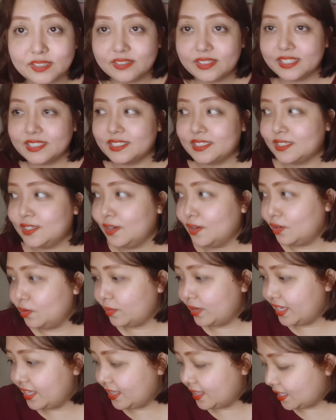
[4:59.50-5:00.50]
let's go
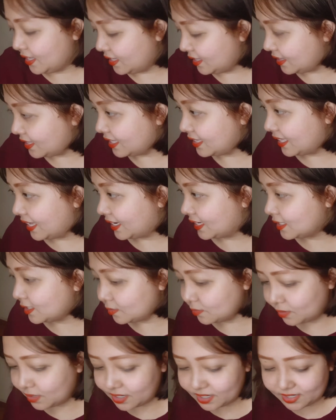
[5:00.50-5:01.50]
with the next
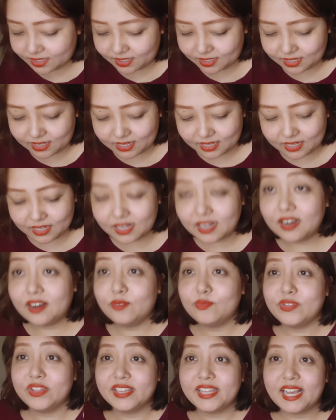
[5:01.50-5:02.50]
one.
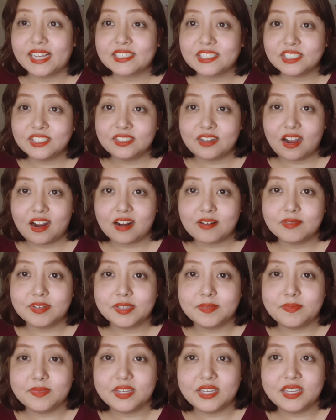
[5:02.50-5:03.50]
The next jar
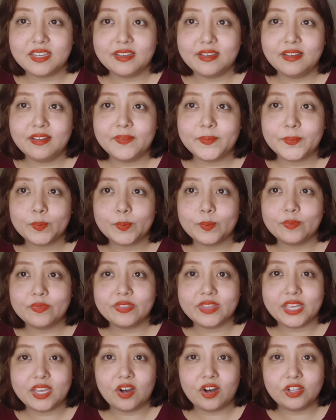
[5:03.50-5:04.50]
would be
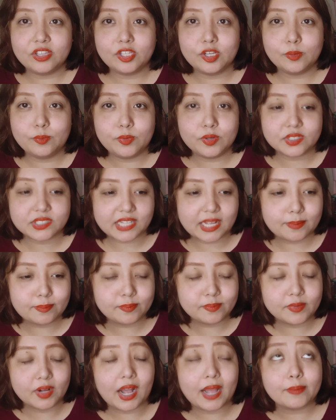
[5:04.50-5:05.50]
the audiobooks.
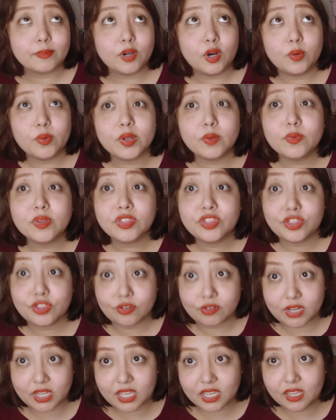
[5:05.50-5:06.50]
I'm going with
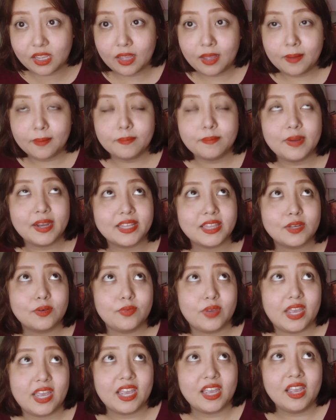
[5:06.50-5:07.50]
3, by the
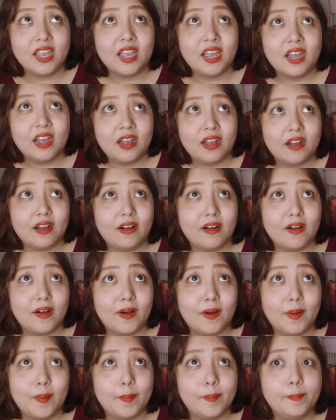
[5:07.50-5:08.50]
way.
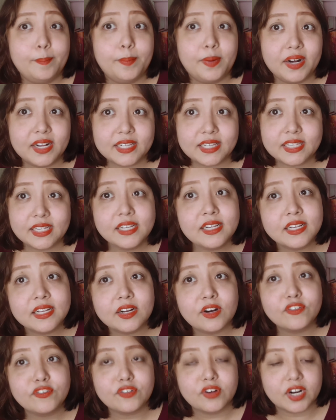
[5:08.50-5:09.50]
But
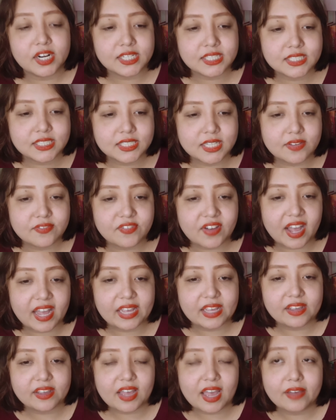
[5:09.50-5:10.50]
of course, if
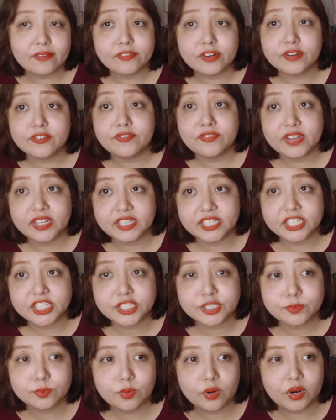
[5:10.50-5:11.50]
I ever
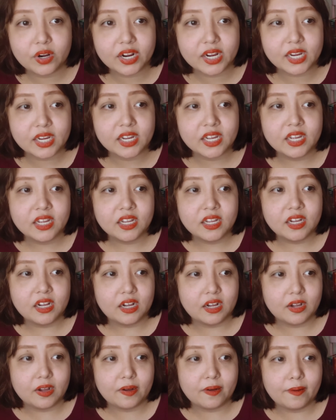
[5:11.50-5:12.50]
finish more,
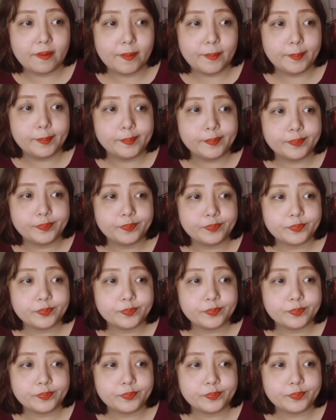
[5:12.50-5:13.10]
I'll